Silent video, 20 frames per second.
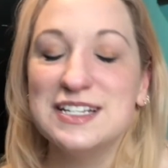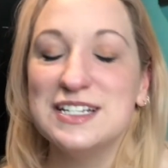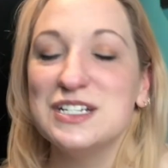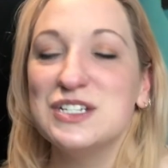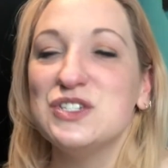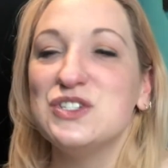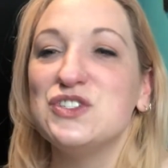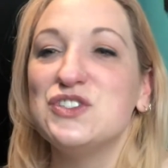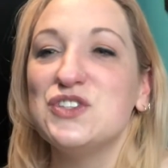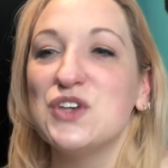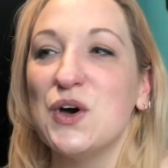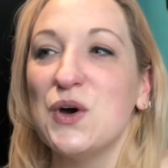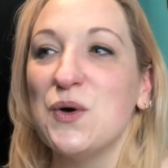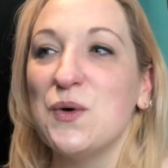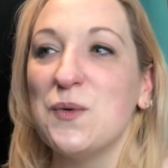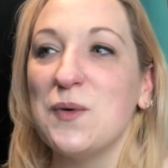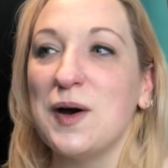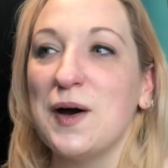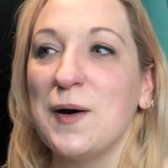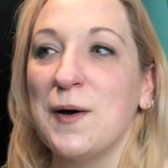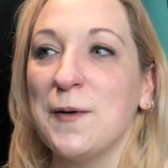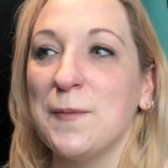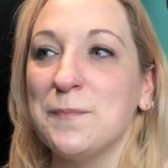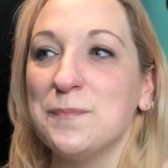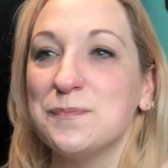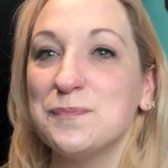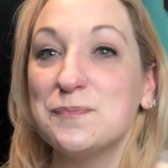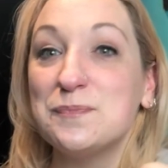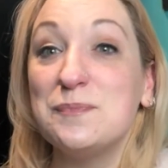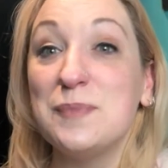So, um,
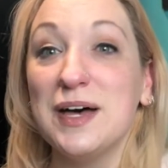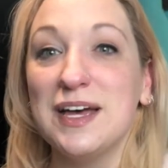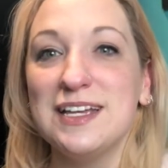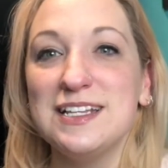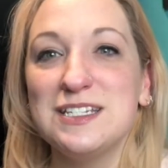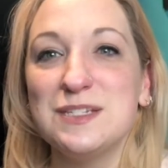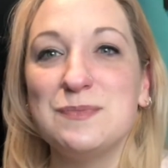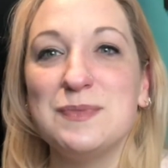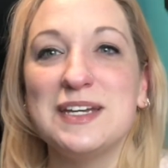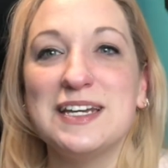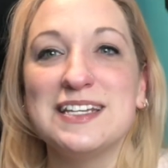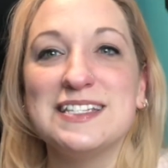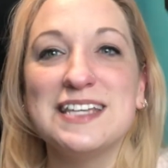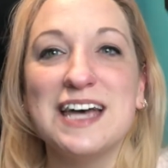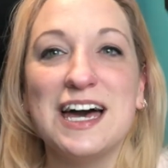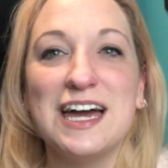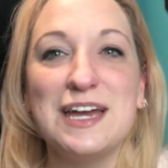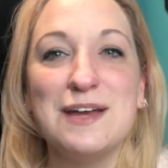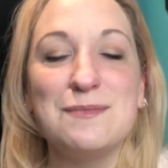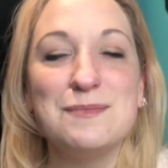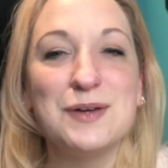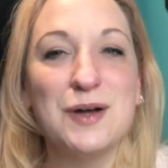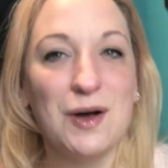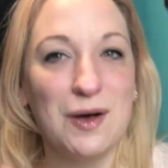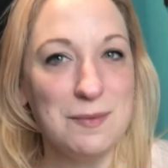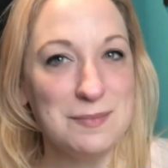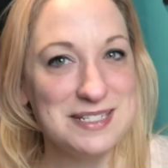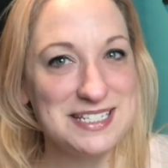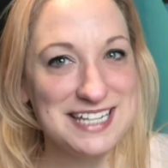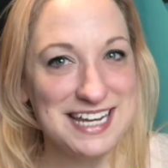but because I am
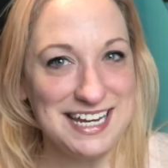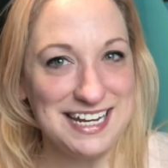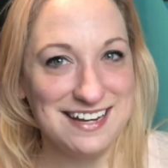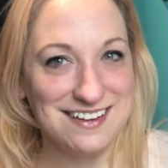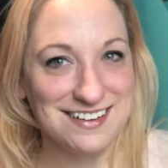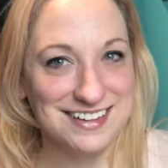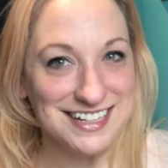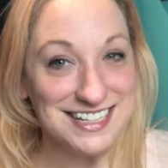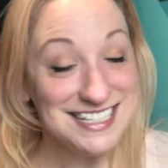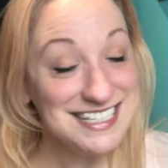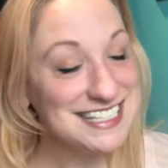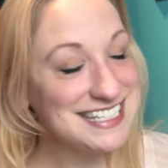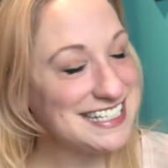commentating on it,